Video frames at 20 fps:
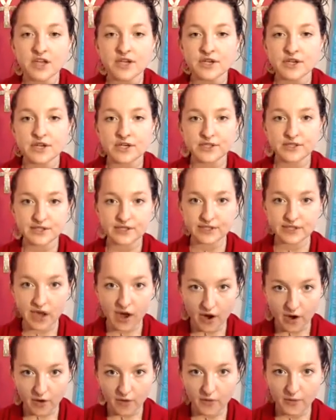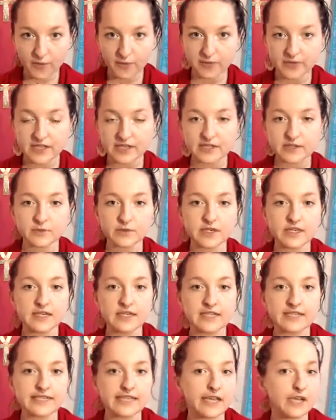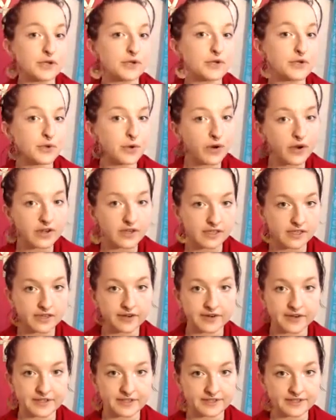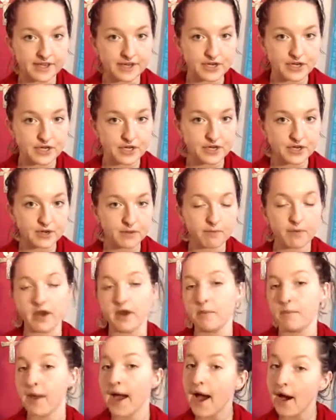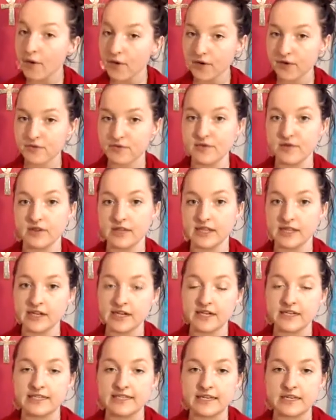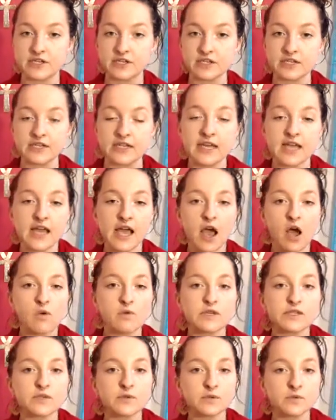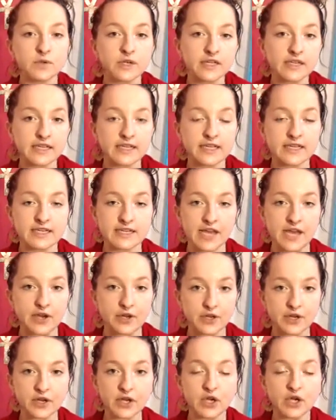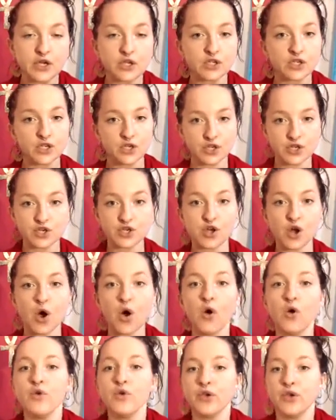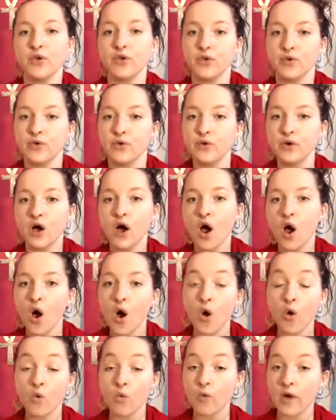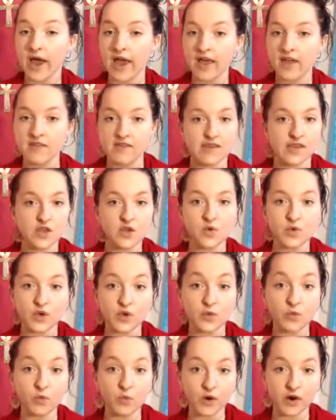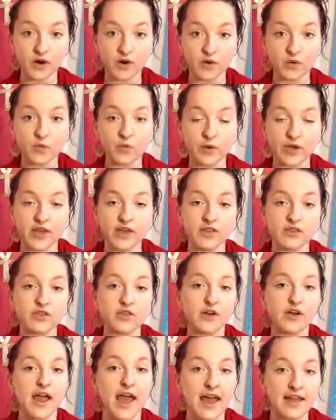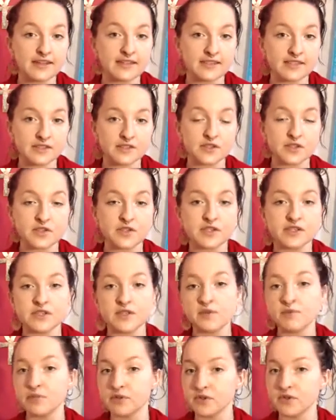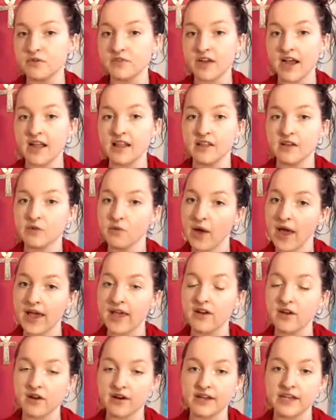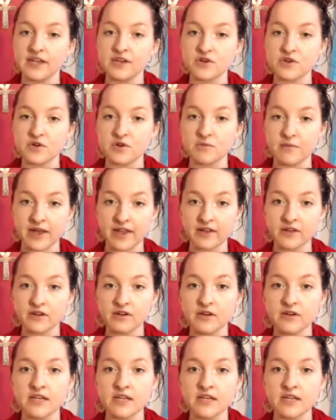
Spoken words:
So this was a short clearing session, but a powerful clearing session, and was really intended to show you a way that you can work with your ancestors in the blue-violet ray and Archangel Michael